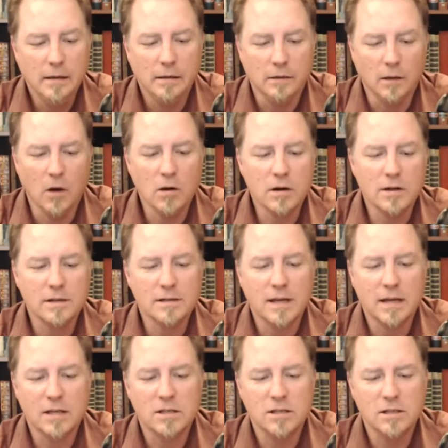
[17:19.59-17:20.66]
Longer it
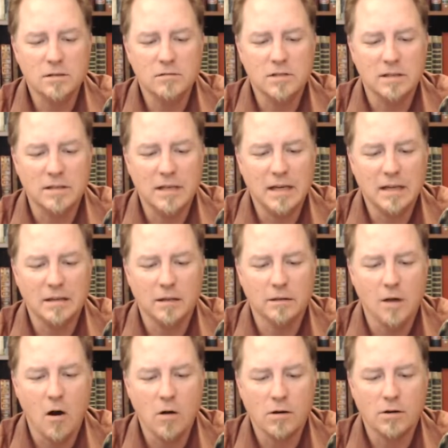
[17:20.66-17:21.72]
takes you to dig, the
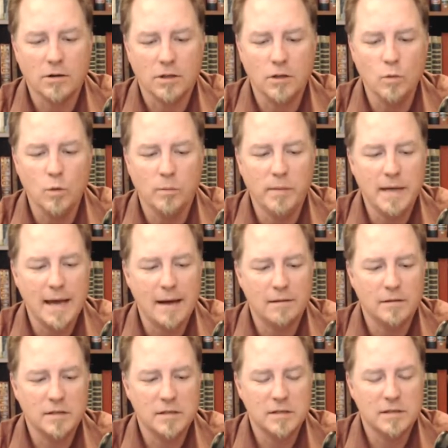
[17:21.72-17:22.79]
longer you will be out
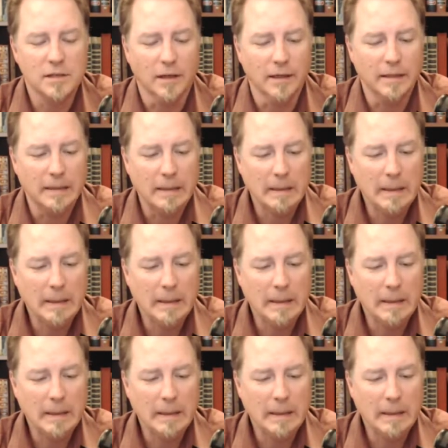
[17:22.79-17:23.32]
in the sun.